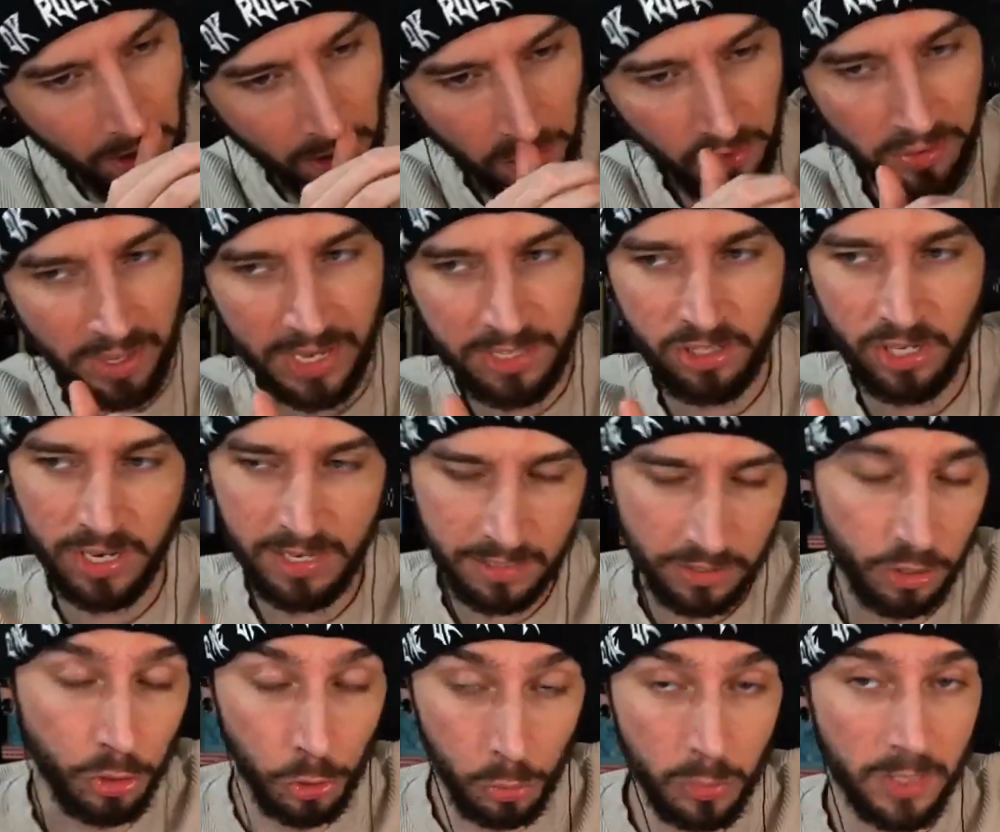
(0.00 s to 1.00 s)
all that
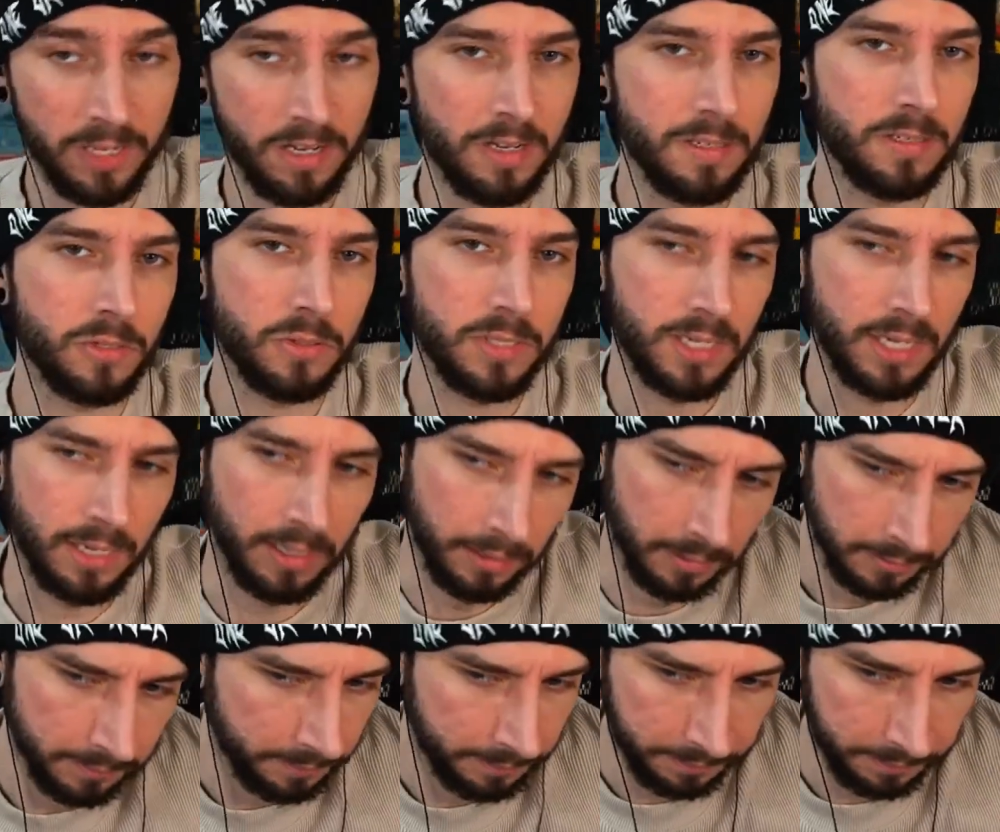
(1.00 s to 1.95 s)
jazz, you can also sing.